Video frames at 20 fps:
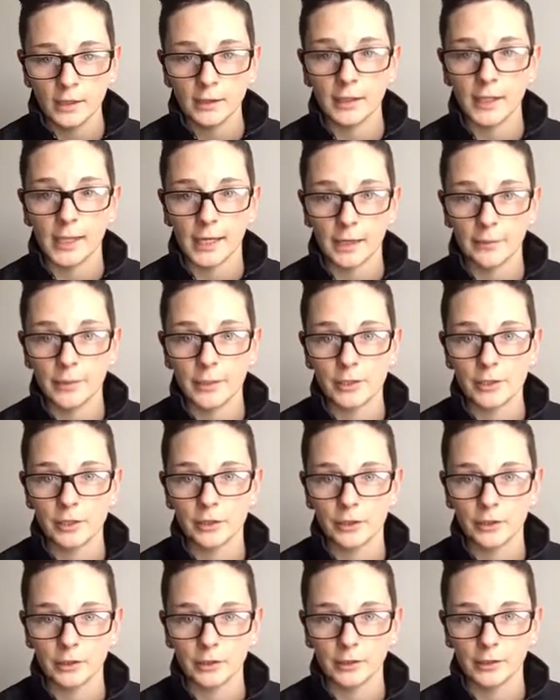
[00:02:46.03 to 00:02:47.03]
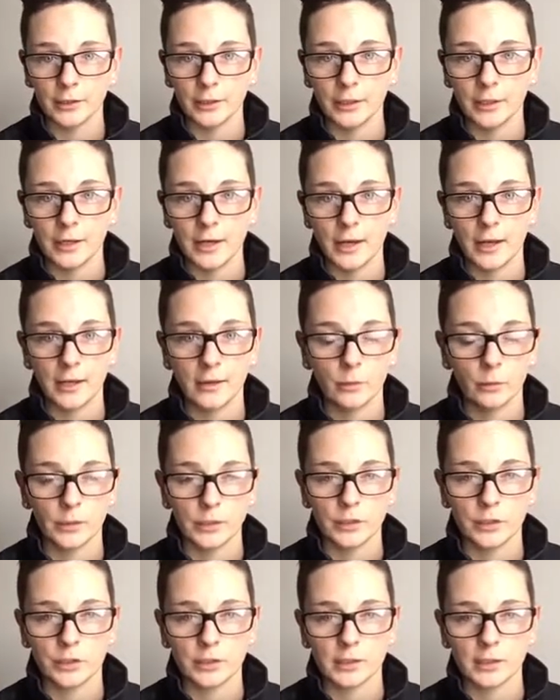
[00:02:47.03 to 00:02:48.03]
like I mentioned earlier,
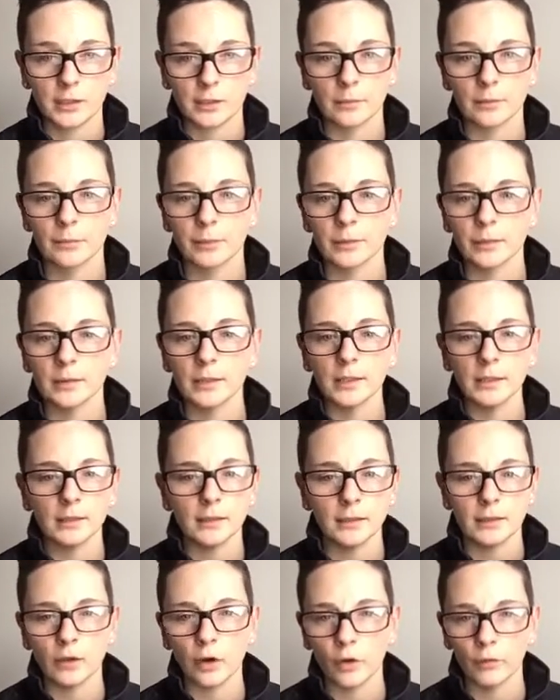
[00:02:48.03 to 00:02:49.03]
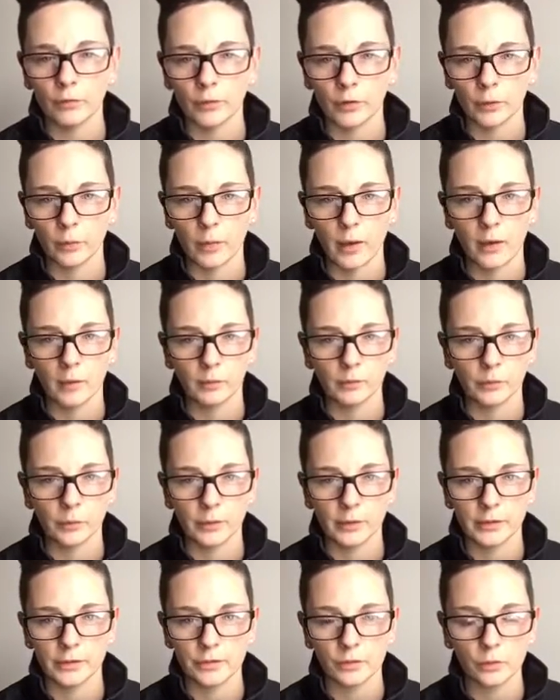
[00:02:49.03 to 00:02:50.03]
was just completely overwhelmed
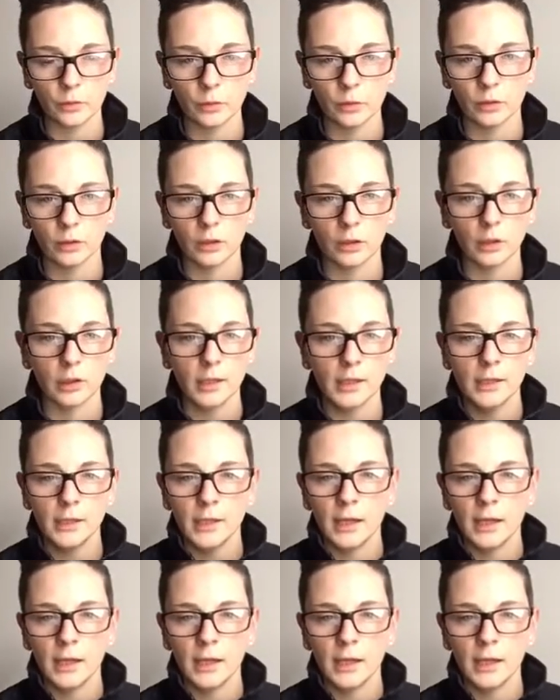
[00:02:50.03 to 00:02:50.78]
with school.